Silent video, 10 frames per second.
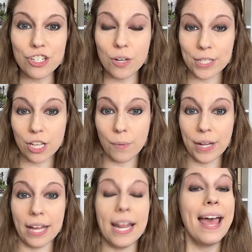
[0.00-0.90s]
So pay
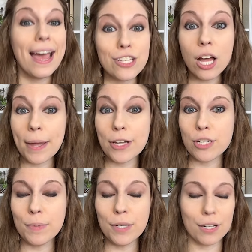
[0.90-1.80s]
attention to what's going on
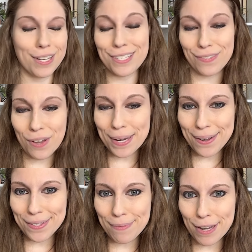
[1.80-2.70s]
and talk about your book
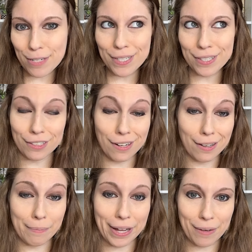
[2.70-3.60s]
because if nobody knows about
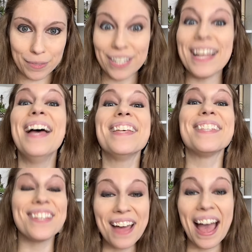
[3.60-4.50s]
your book, they're not going to buy your
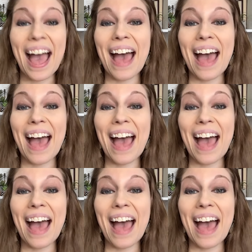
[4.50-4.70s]
book.